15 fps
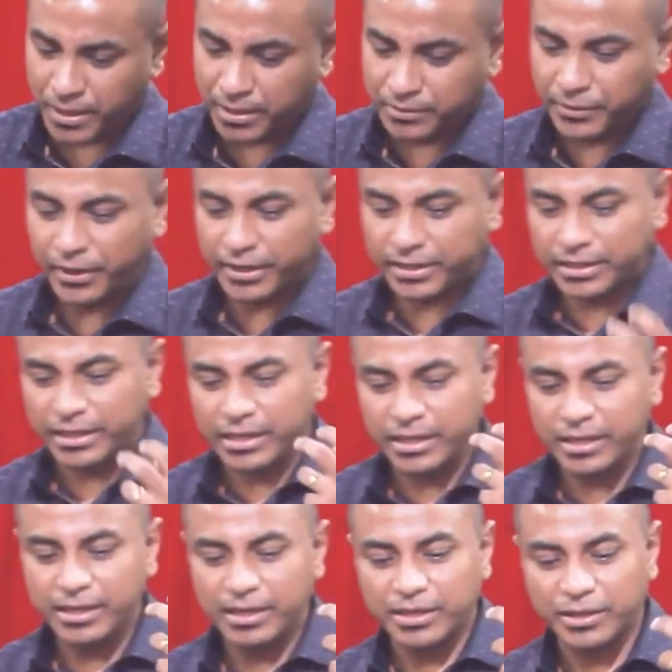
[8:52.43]

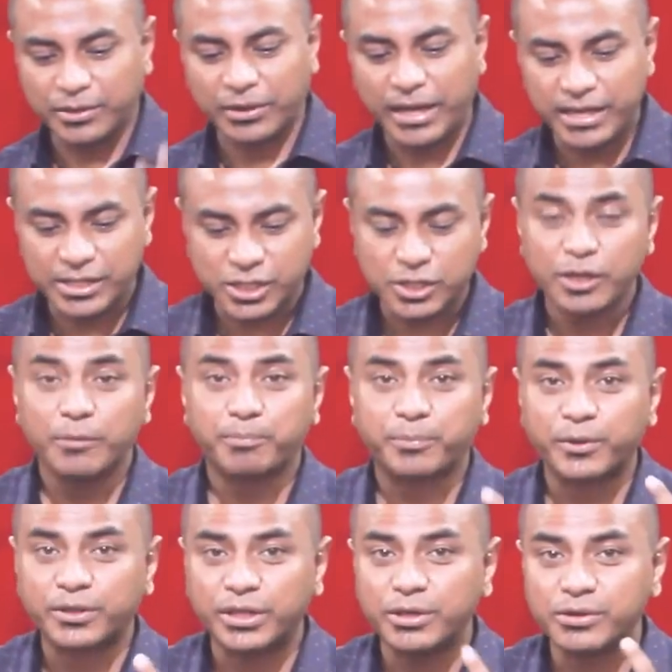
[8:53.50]
Thirdly, grace
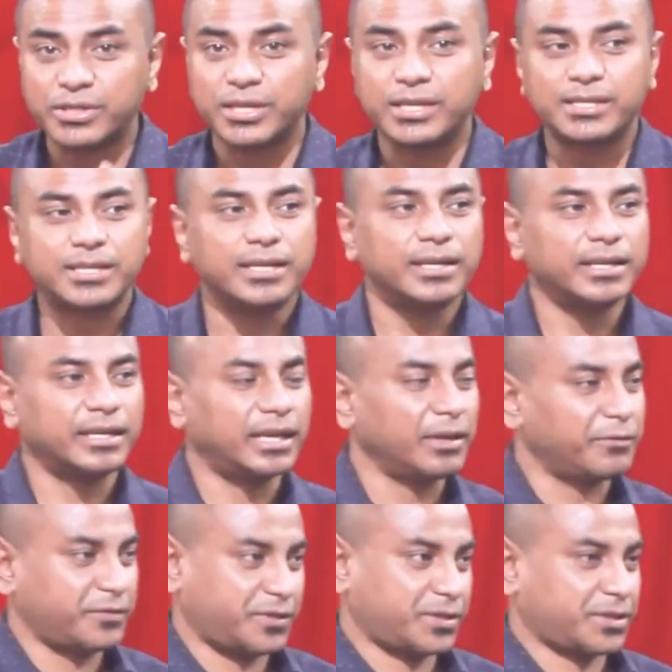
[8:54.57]
produces
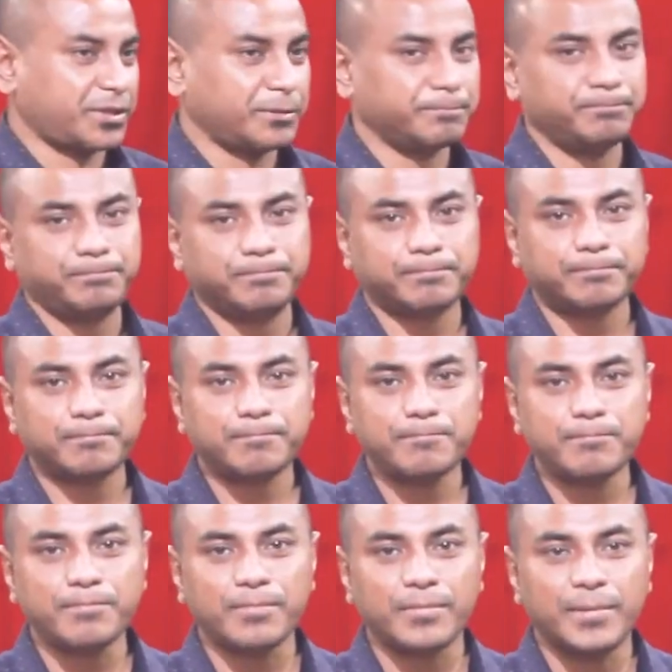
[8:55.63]
gifts.
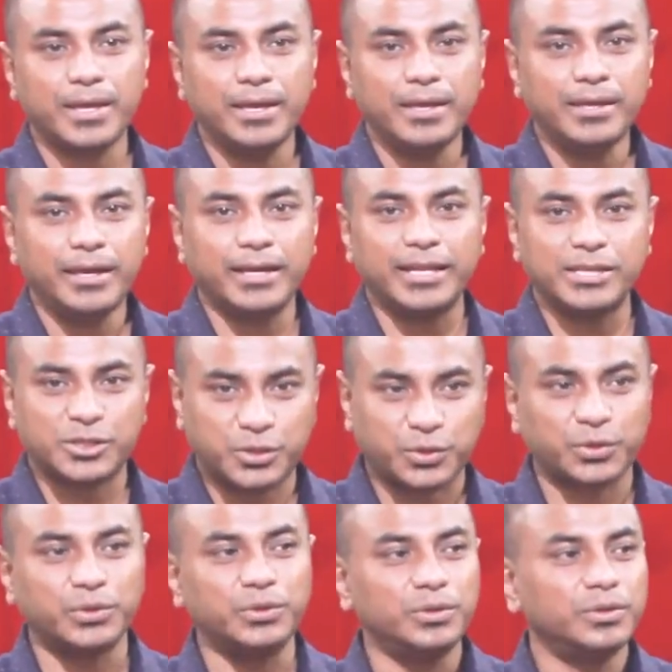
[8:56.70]
It is
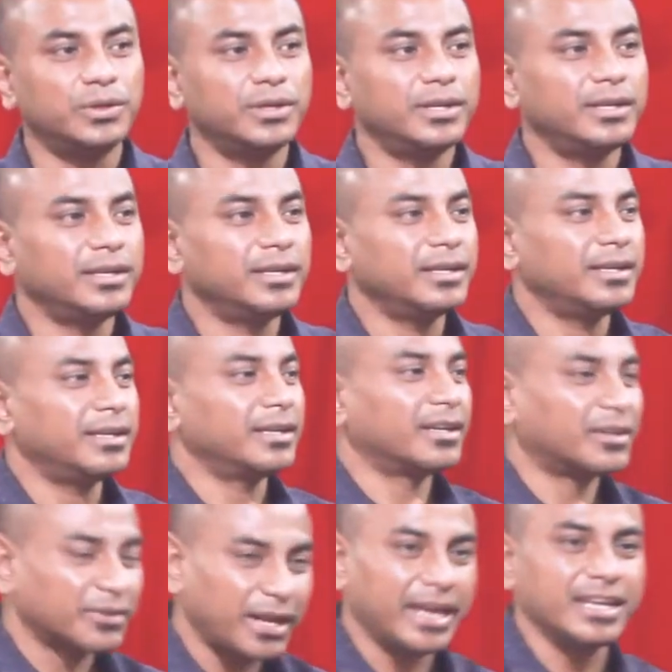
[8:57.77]
through
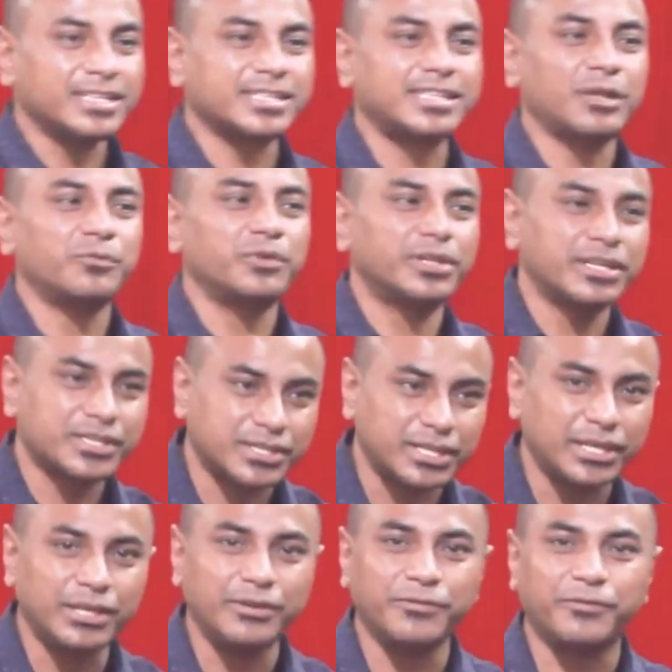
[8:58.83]
grace that we
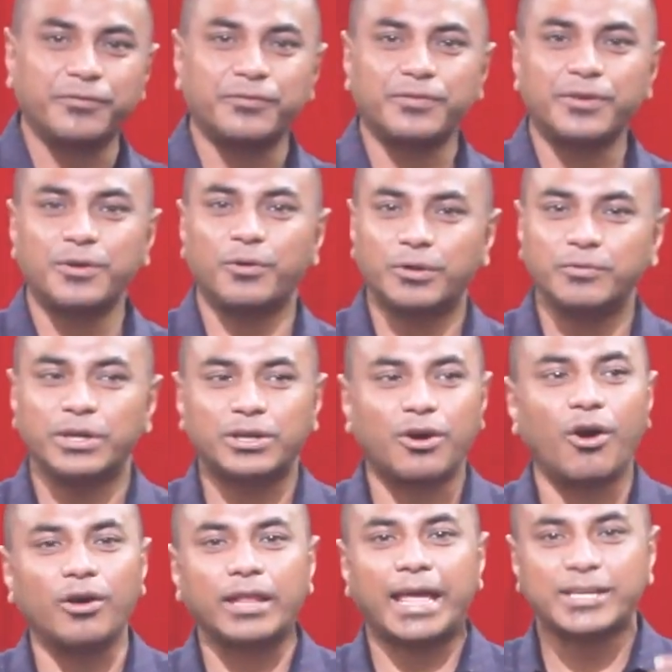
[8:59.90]
receive what we
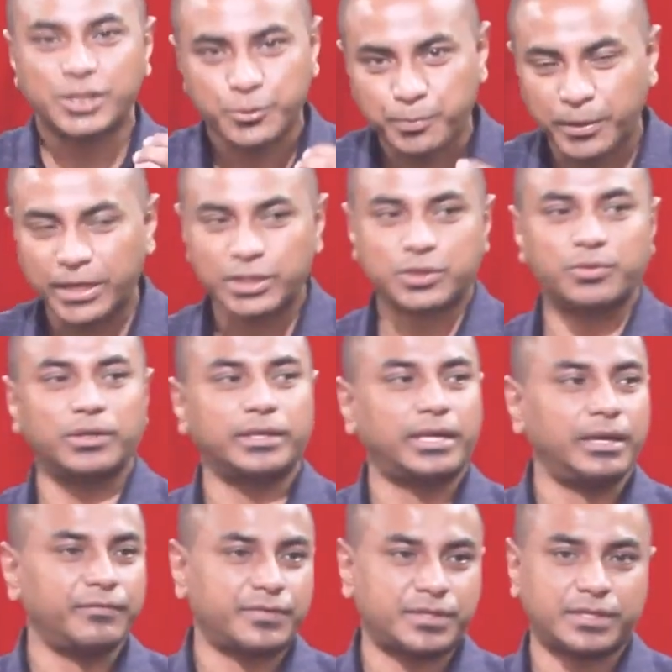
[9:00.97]
call as spiritual
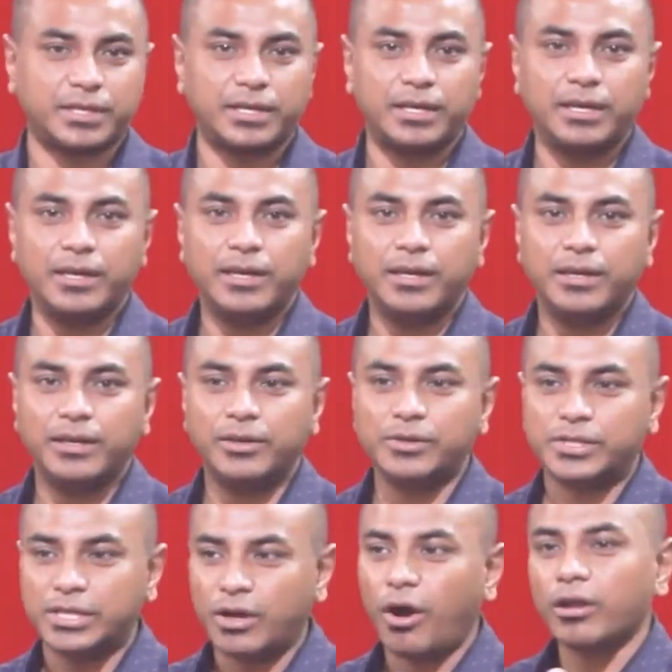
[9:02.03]
gifts. You
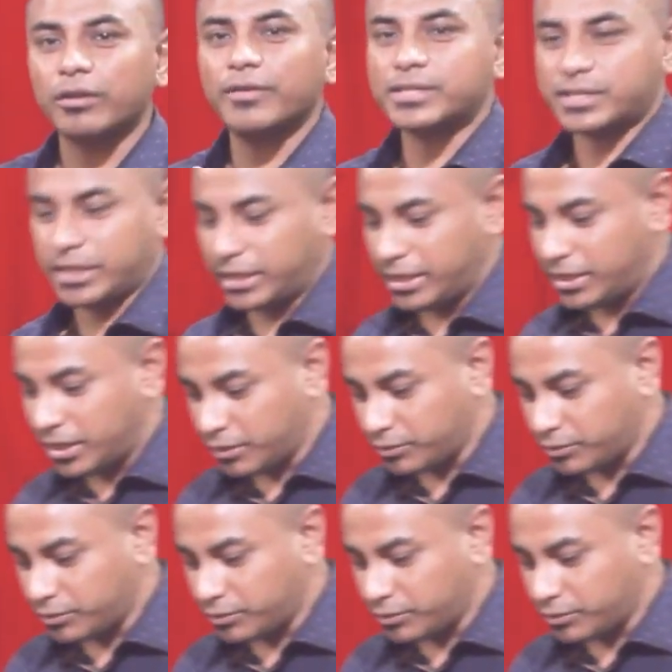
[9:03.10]
see, all of us sitting here